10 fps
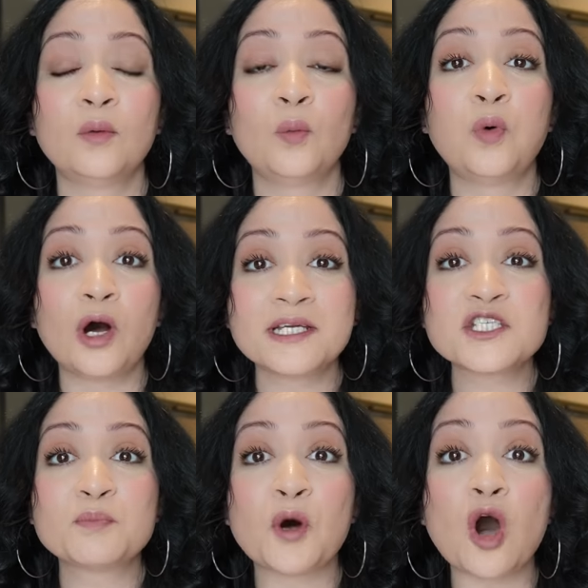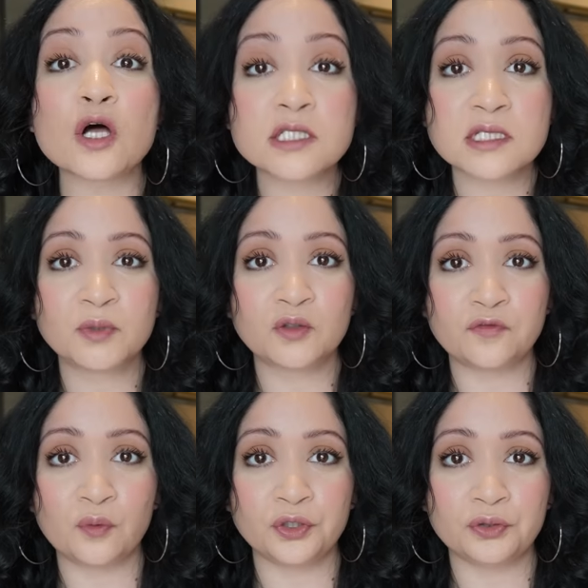what is possible
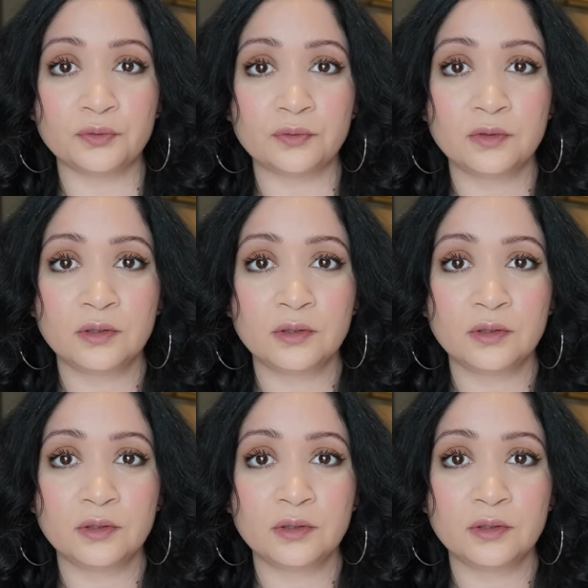for you.